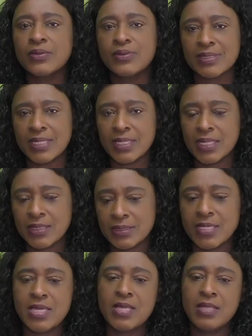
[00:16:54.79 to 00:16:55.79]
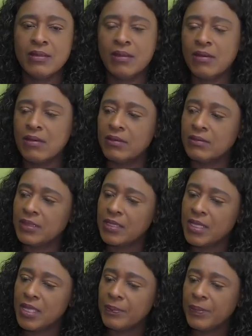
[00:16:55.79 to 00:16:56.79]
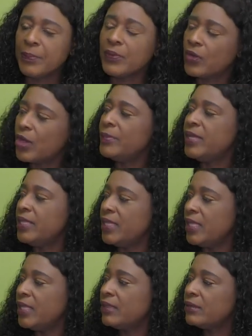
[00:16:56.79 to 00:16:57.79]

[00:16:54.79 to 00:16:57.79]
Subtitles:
We started seeing people coming in,